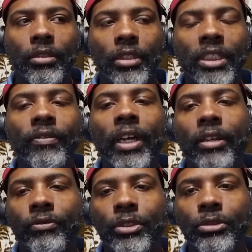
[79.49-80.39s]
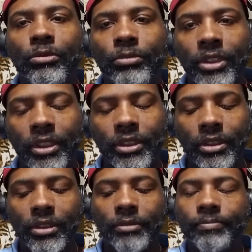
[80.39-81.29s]
leave out a few
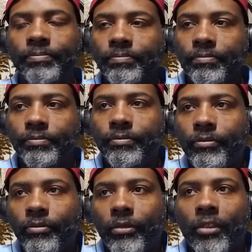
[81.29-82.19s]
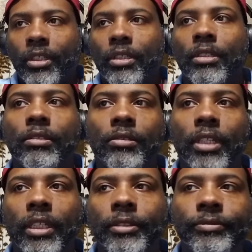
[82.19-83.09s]
positions.
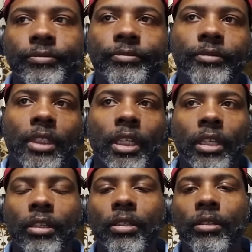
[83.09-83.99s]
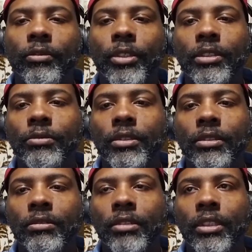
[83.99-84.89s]
Okay, first
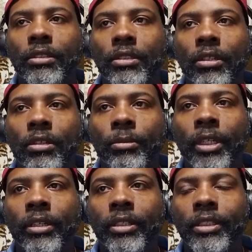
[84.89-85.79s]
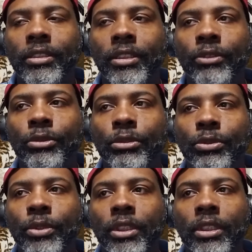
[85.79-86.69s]
one to talk about is the difference
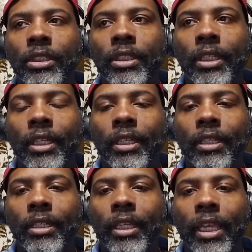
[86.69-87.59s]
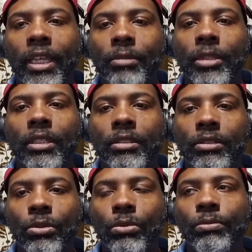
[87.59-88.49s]
between an academy and a
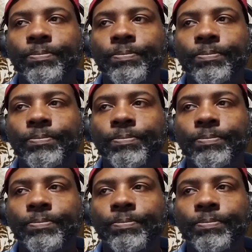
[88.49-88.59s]
school.